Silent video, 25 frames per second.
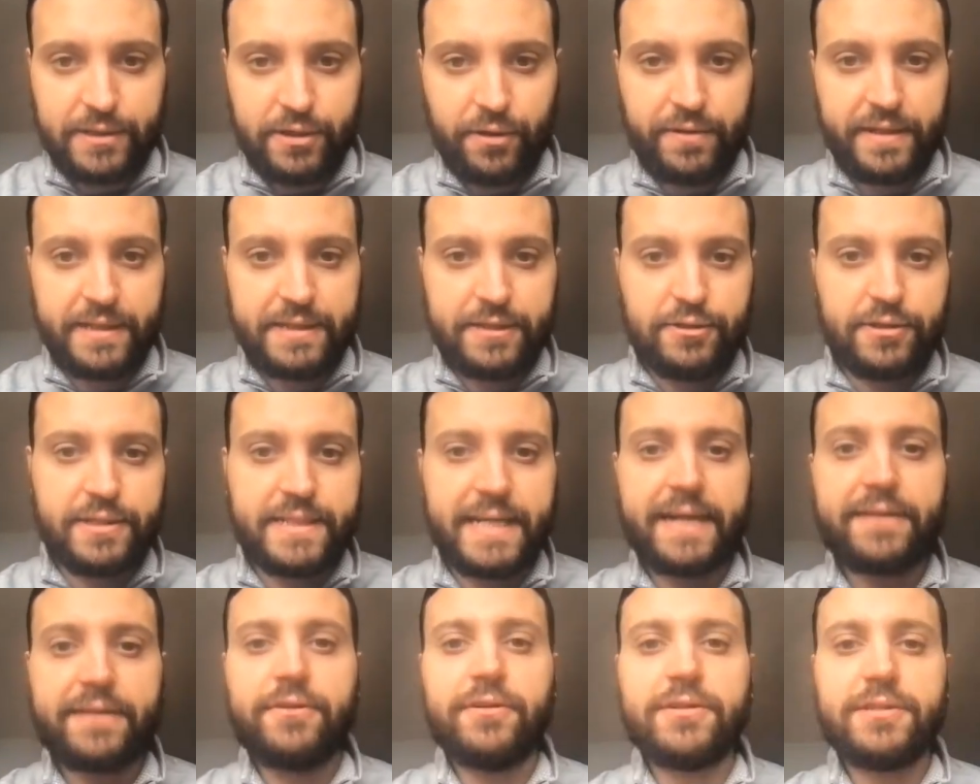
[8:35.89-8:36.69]
So these
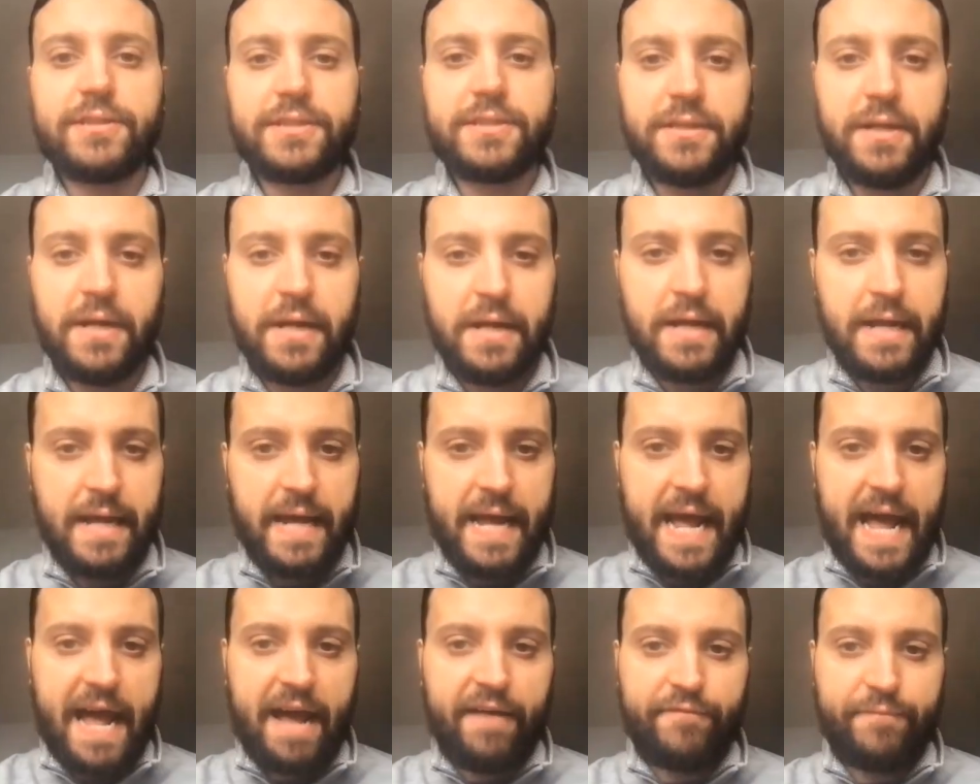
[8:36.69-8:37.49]
two sectors
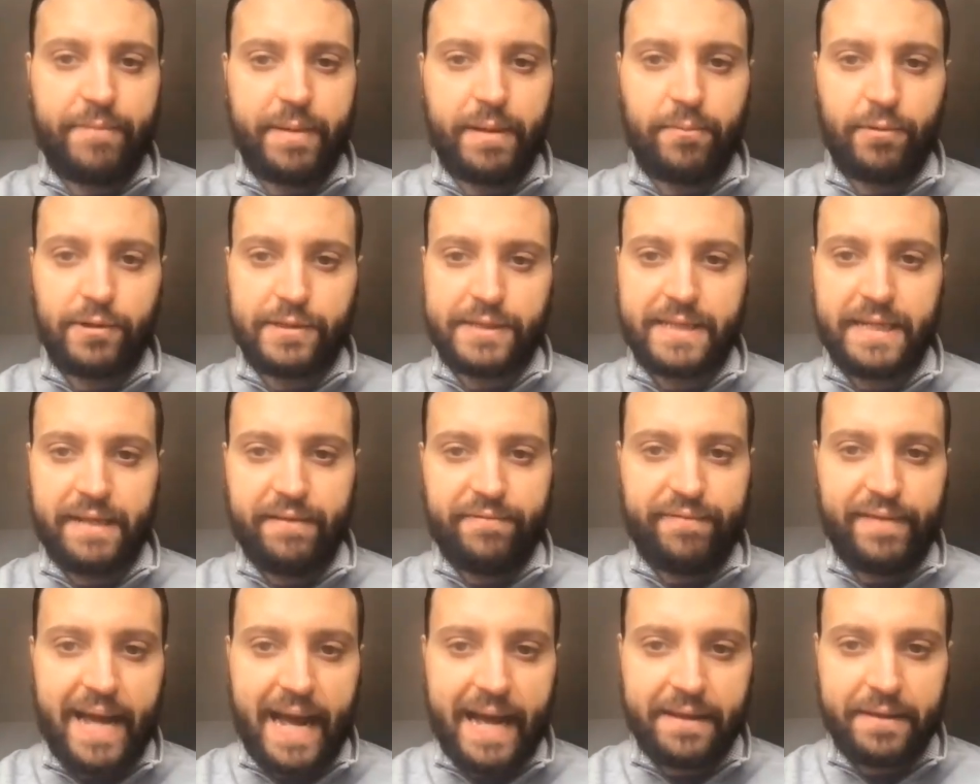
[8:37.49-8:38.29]
have been
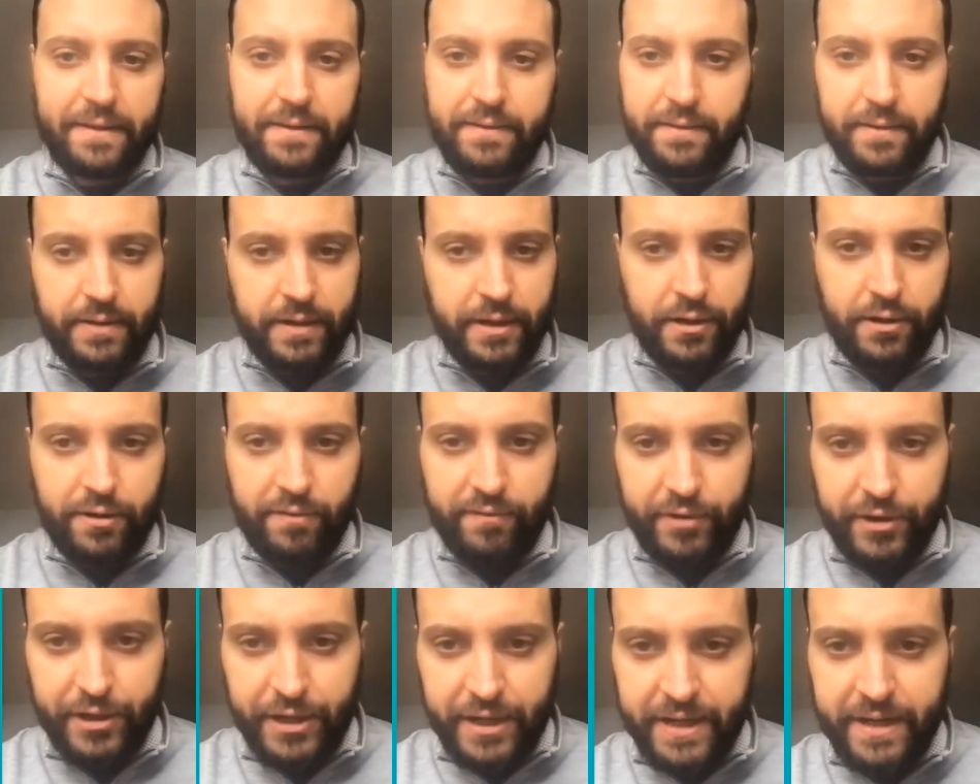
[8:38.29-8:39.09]
mostly flat
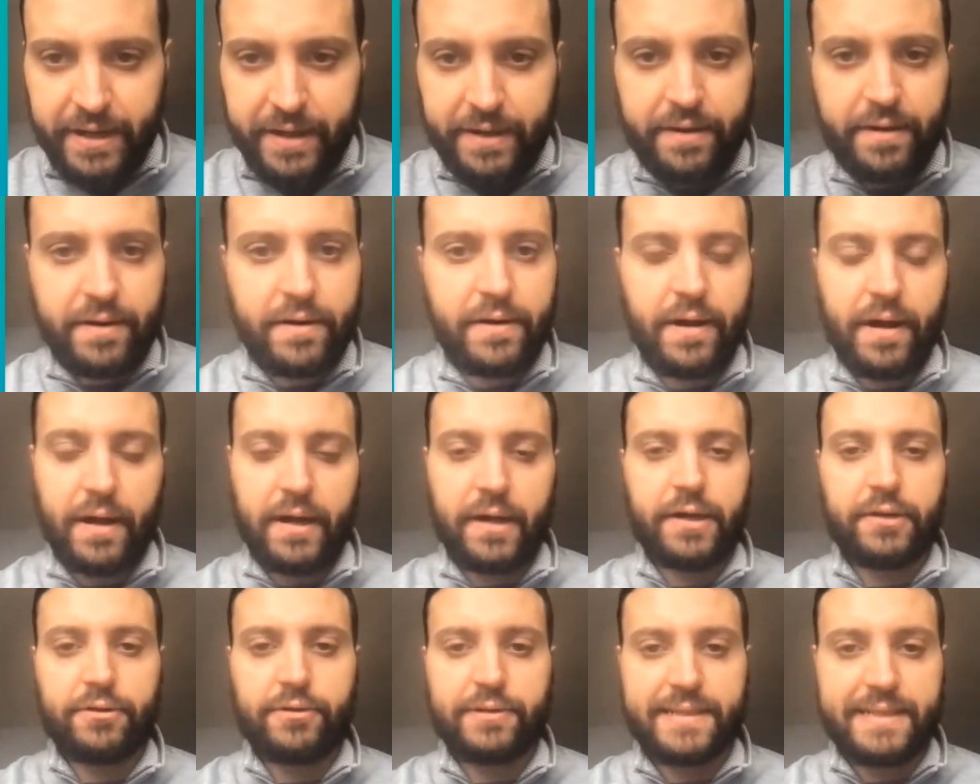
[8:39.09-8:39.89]
year over
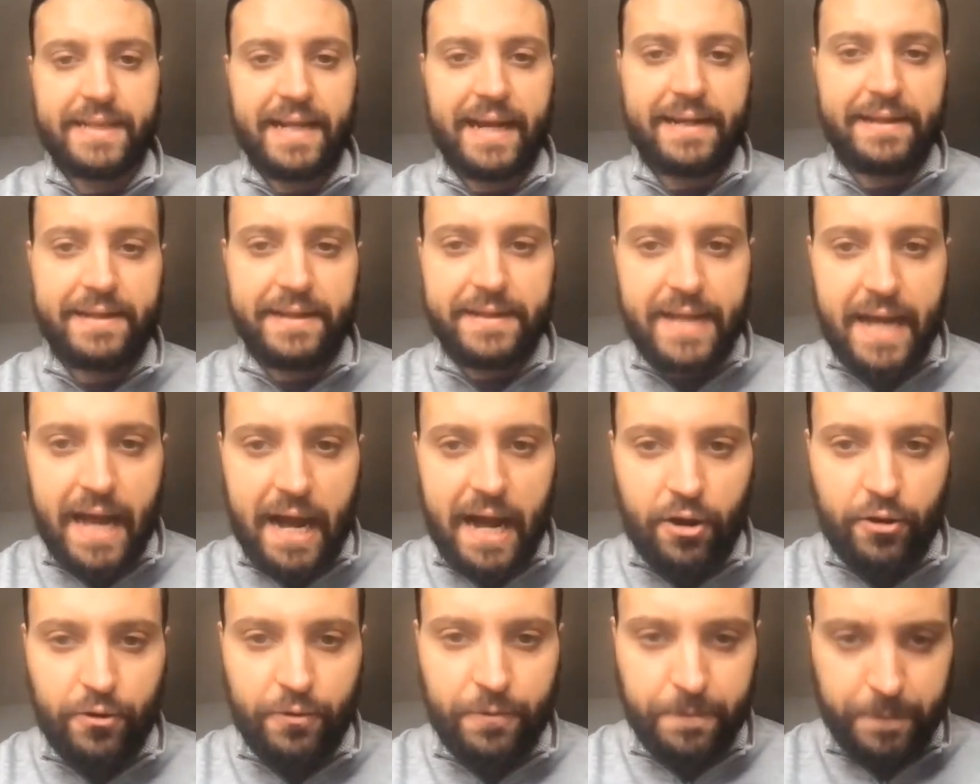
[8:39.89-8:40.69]
year to slightly
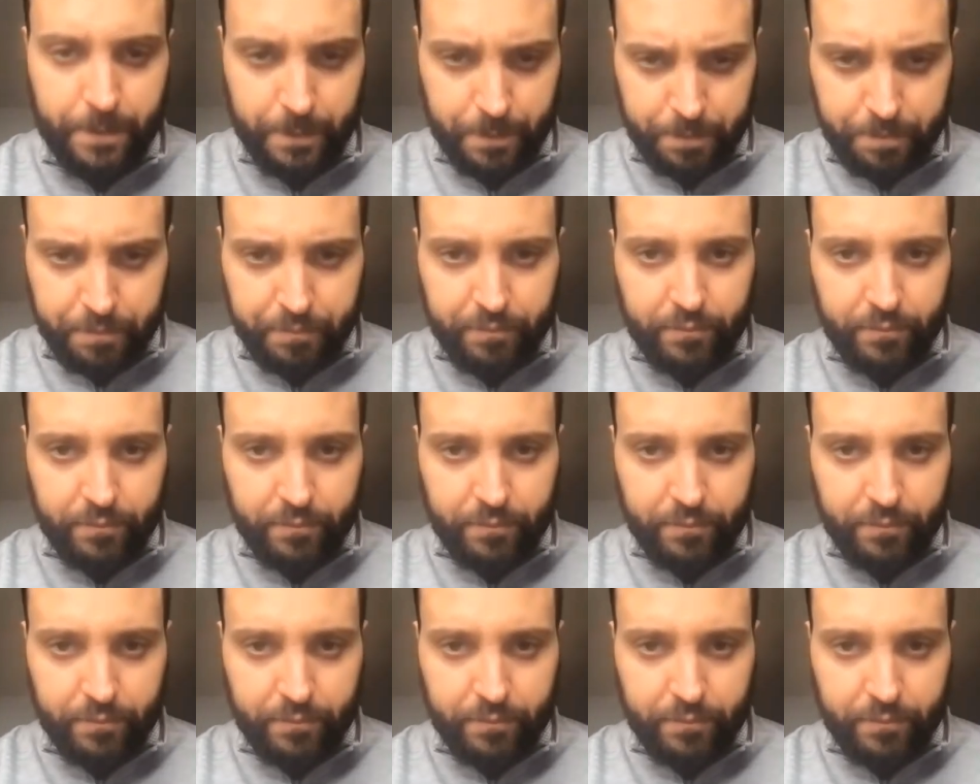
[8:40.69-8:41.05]
down.